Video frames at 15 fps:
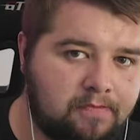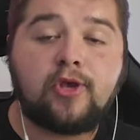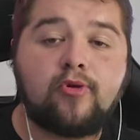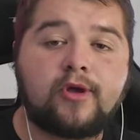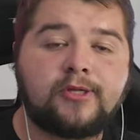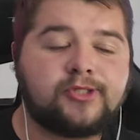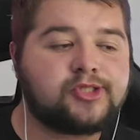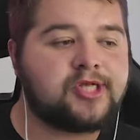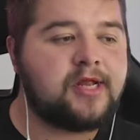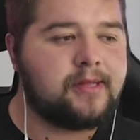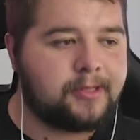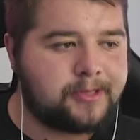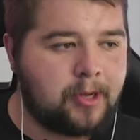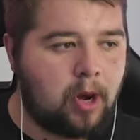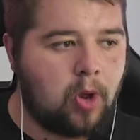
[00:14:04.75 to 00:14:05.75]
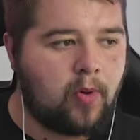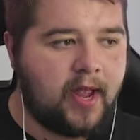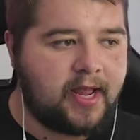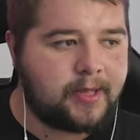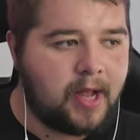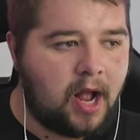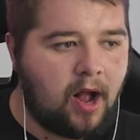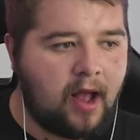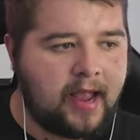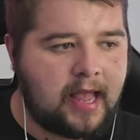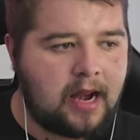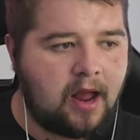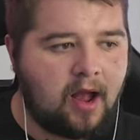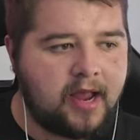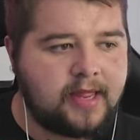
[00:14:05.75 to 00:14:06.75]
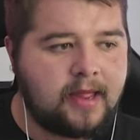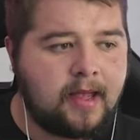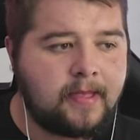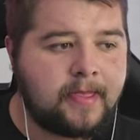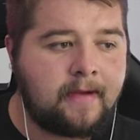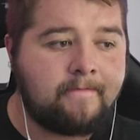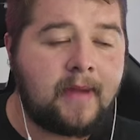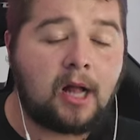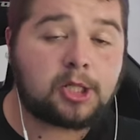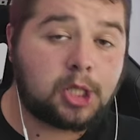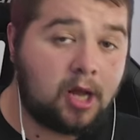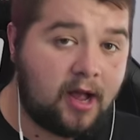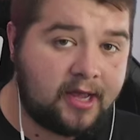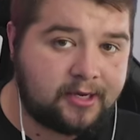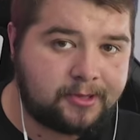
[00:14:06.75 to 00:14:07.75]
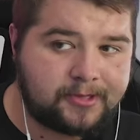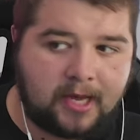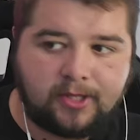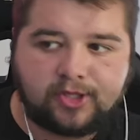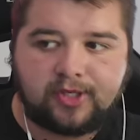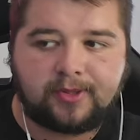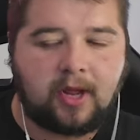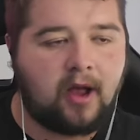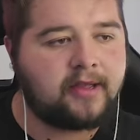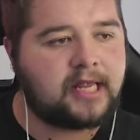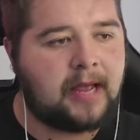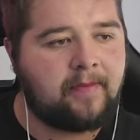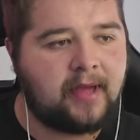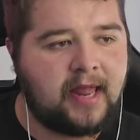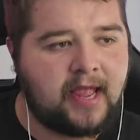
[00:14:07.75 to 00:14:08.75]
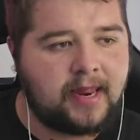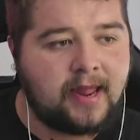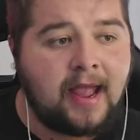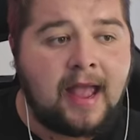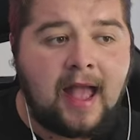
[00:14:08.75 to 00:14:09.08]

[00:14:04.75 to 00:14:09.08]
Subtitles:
You can see the following: the higher line, the much higher defensive line coming in,